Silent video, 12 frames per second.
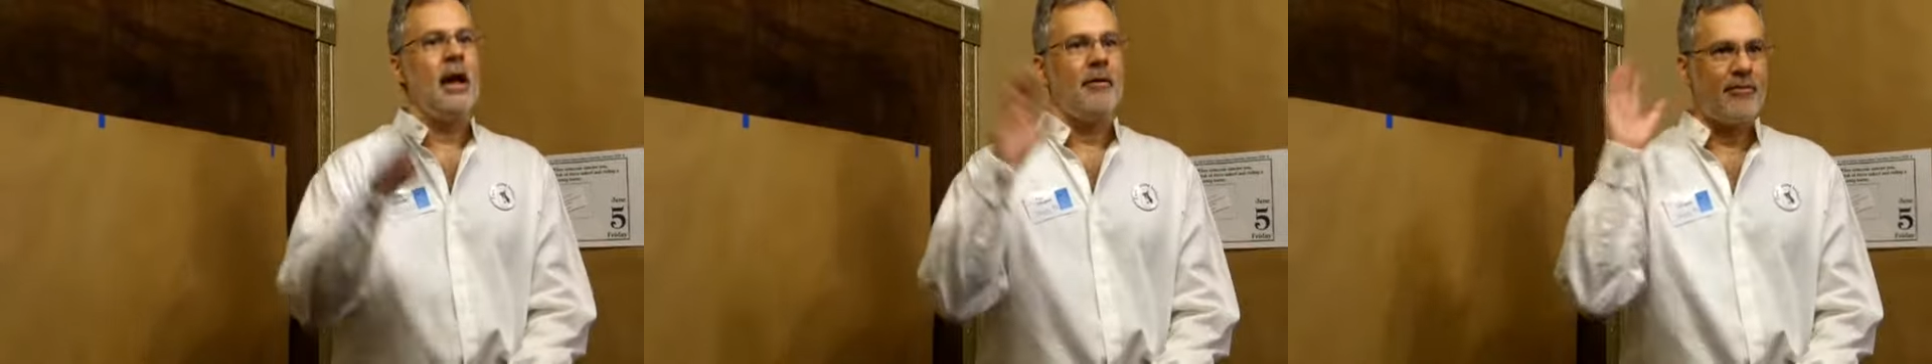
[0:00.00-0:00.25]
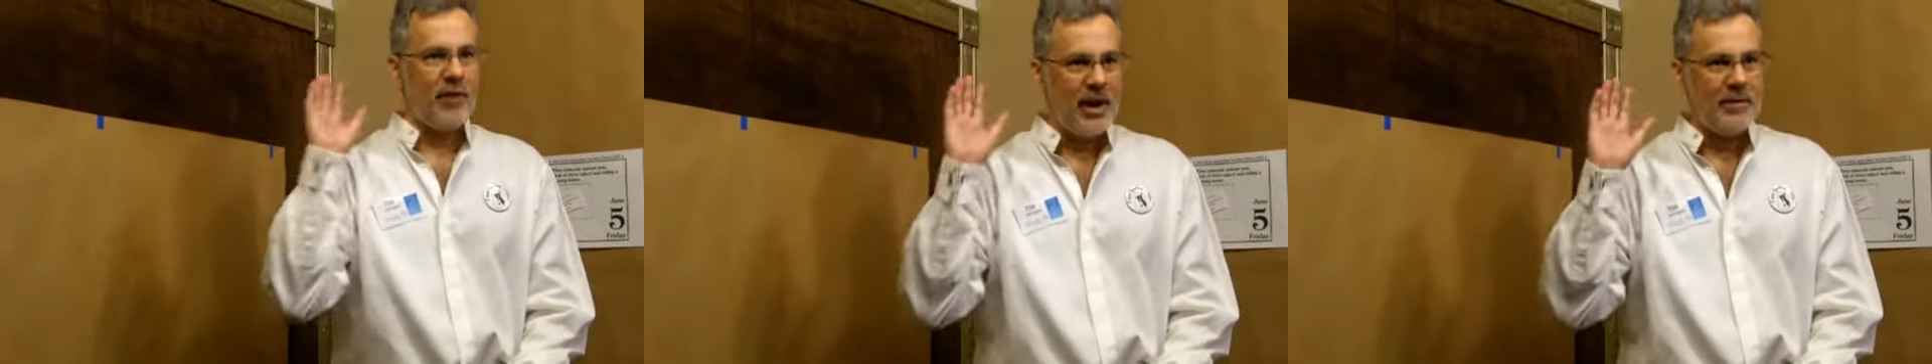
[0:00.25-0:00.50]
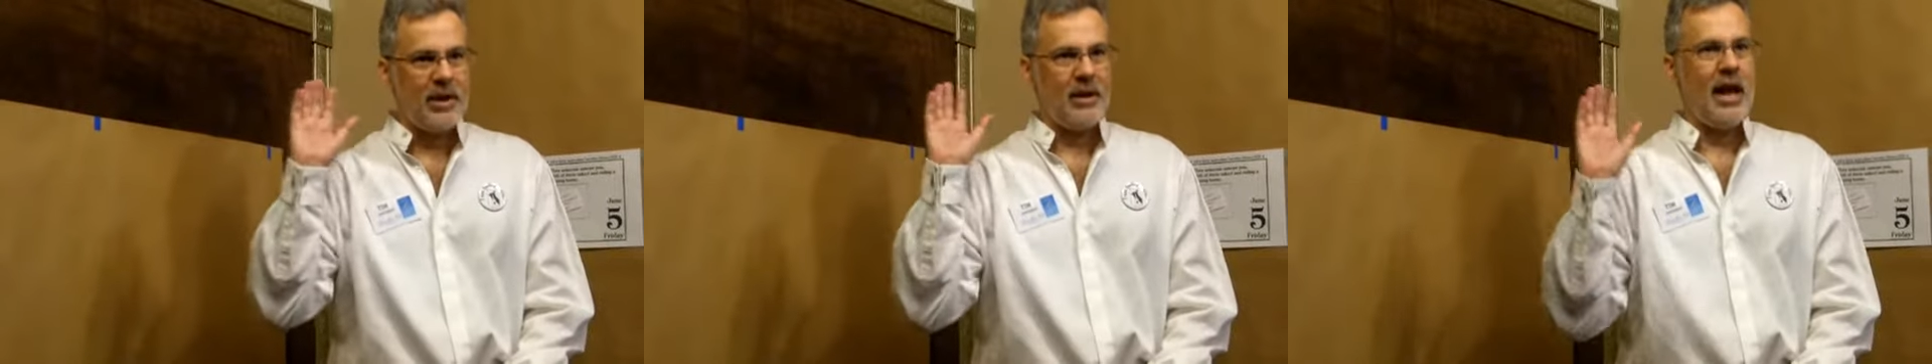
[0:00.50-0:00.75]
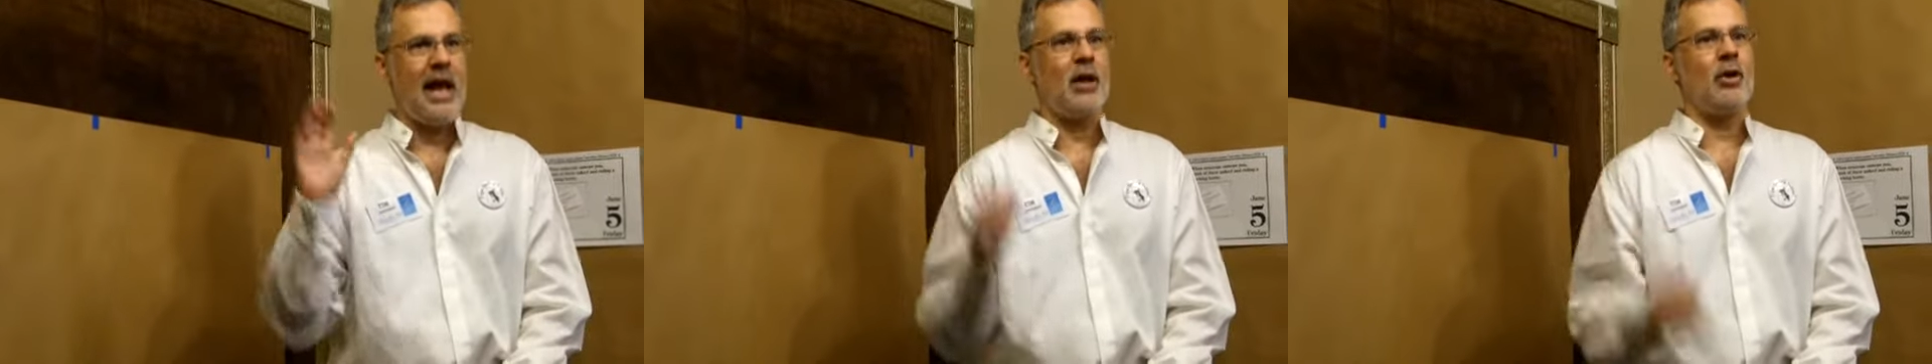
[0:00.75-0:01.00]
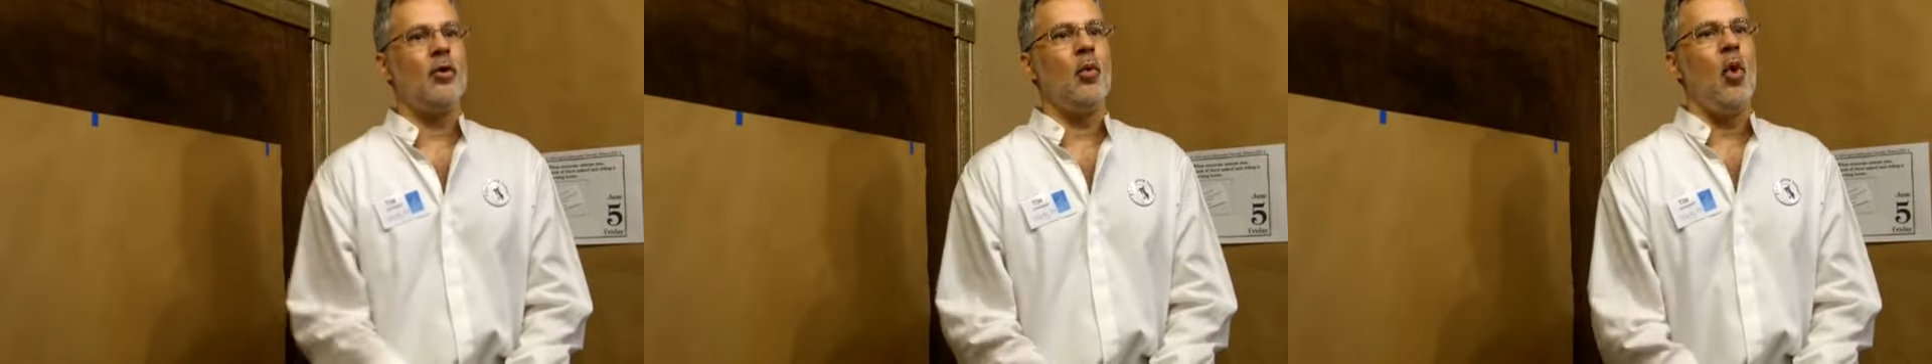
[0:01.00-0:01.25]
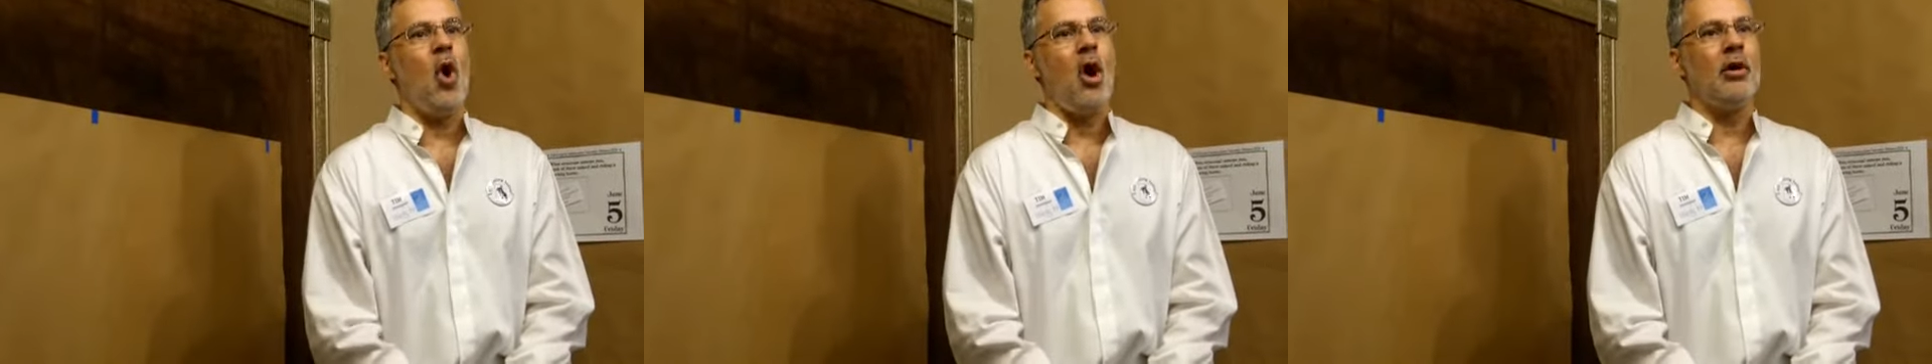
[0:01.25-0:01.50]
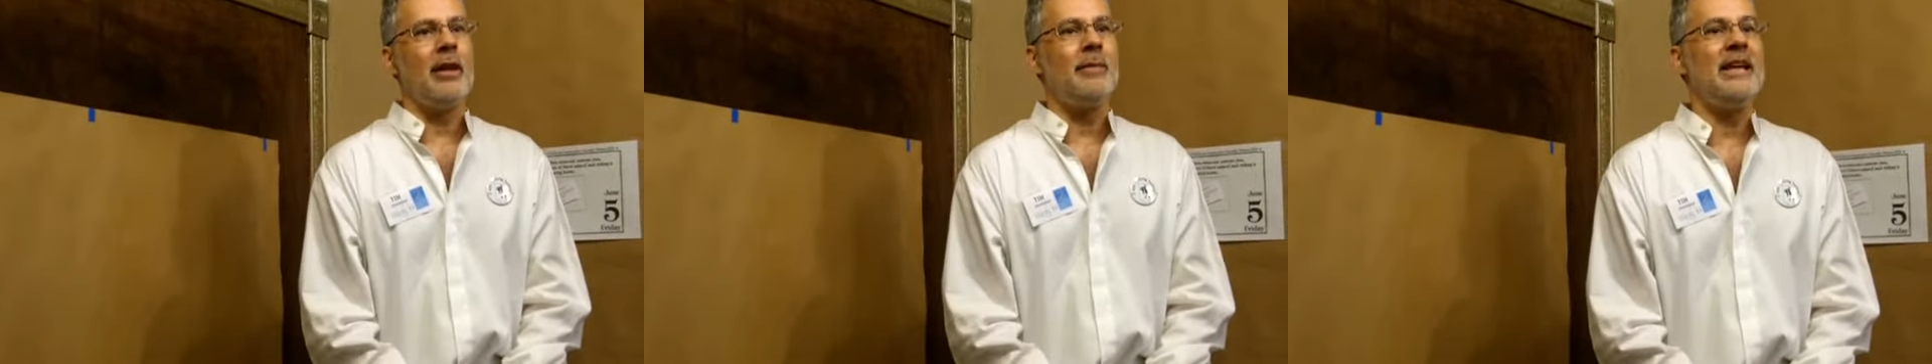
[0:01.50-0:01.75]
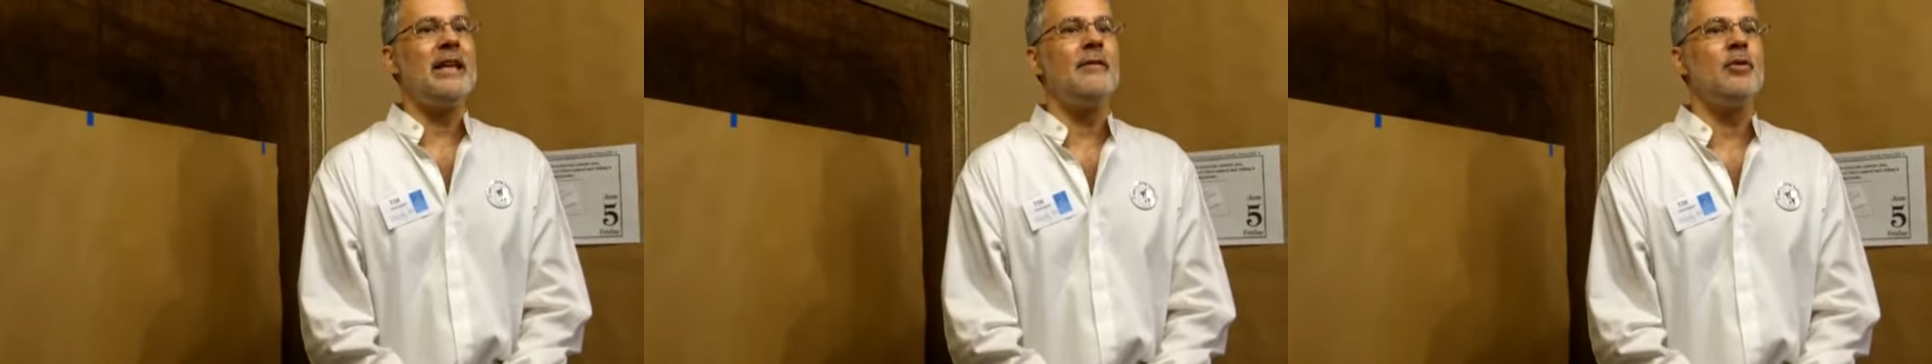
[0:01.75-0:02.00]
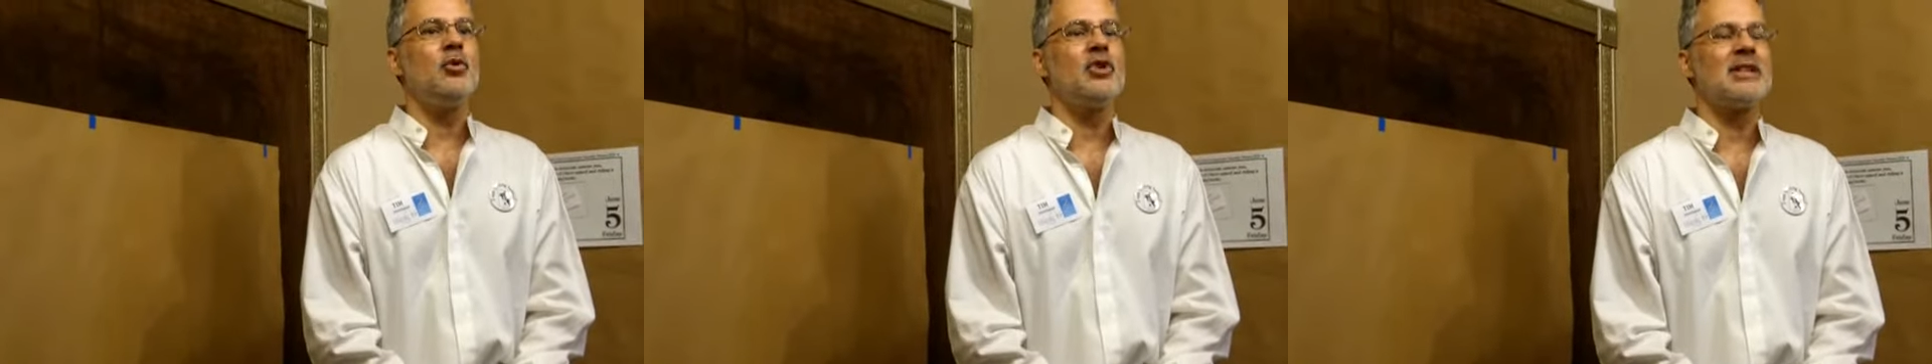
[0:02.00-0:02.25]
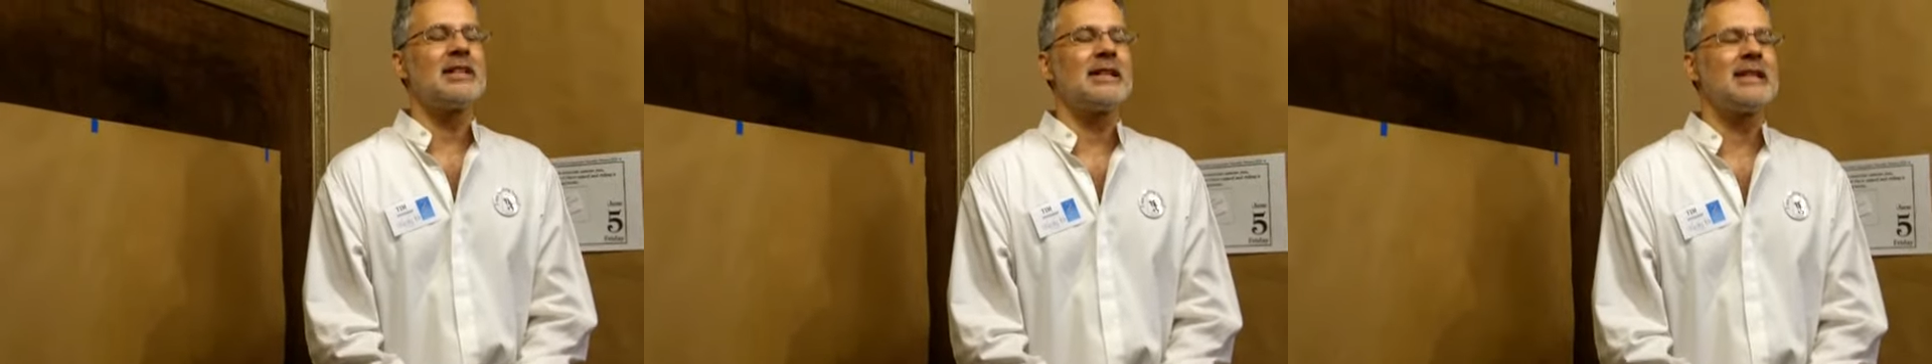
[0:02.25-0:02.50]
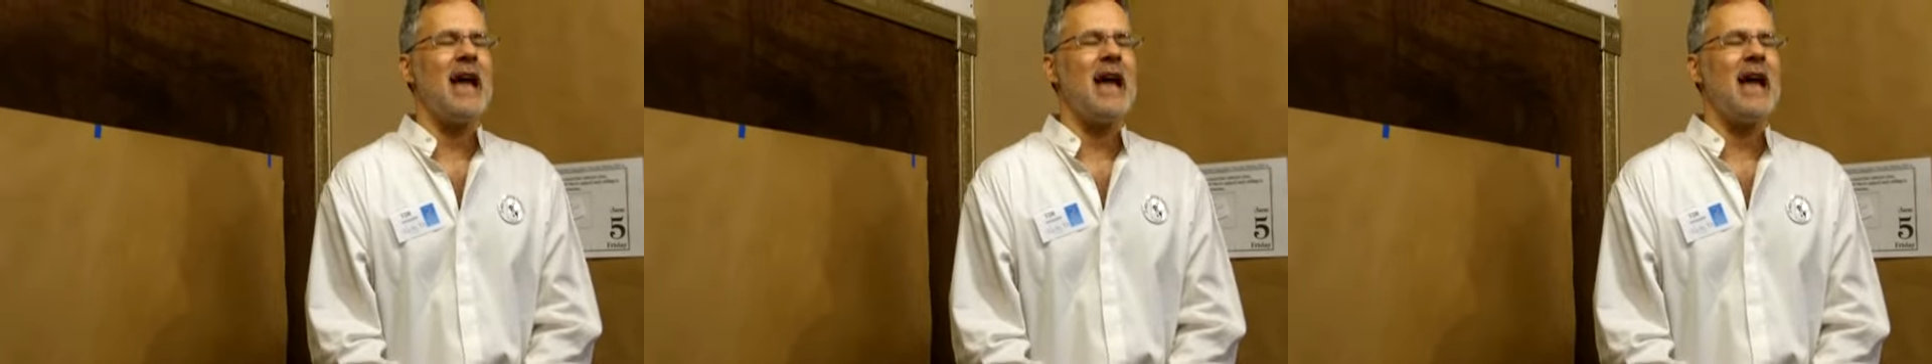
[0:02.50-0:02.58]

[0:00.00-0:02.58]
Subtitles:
frame it, and hang it on the wall, let me give you just a